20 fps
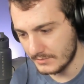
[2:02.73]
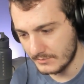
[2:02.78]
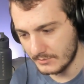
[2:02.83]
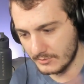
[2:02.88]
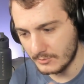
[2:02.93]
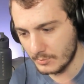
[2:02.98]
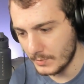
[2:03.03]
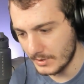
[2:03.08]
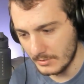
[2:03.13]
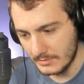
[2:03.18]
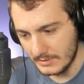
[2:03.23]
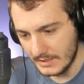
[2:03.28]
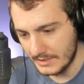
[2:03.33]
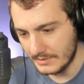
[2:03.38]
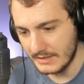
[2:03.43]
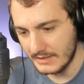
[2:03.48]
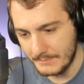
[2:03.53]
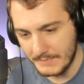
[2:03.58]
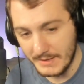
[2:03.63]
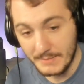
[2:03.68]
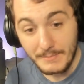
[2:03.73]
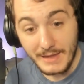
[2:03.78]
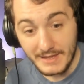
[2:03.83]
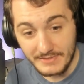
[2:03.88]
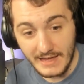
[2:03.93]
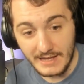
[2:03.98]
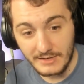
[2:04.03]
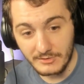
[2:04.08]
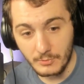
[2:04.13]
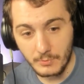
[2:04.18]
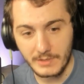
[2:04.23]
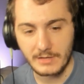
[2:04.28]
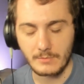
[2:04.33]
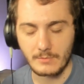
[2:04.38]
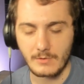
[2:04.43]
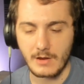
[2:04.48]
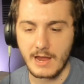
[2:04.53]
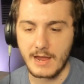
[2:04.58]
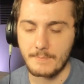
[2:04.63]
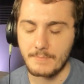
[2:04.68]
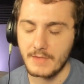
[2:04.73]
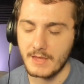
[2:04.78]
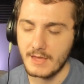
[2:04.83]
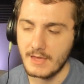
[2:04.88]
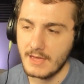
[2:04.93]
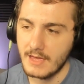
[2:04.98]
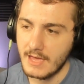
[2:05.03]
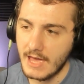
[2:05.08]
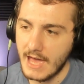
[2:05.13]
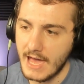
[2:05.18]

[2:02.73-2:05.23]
long Twitter let me make that tweet, right?